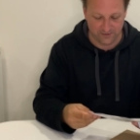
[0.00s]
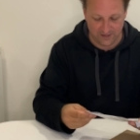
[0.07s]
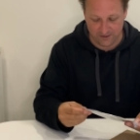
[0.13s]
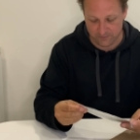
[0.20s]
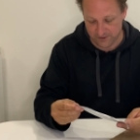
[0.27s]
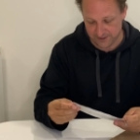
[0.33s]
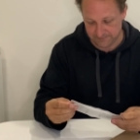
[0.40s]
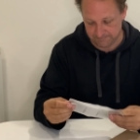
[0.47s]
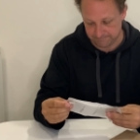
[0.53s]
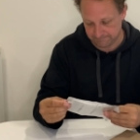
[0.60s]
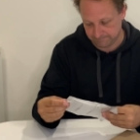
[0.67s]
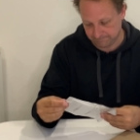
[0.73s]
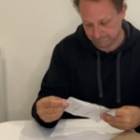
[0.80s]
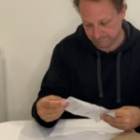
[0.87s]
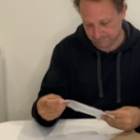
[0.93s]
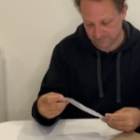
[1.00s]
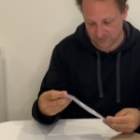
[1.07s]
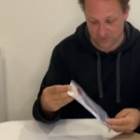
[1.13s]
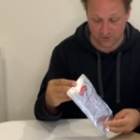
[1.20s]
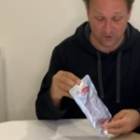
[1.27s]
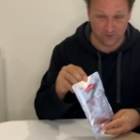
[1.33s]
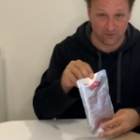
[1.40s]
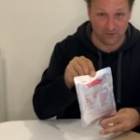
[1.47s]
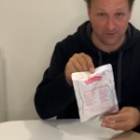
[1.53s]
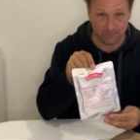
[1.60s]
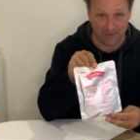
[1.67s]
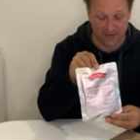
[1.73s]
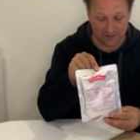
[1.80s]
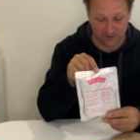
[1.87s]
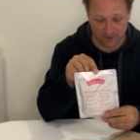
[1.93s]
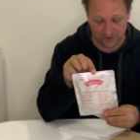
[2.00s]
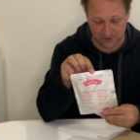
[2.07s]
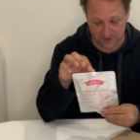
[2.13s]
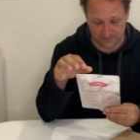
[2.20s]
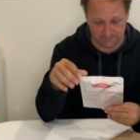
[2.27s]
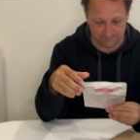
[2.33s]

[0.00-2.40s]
that way. So Baxter's.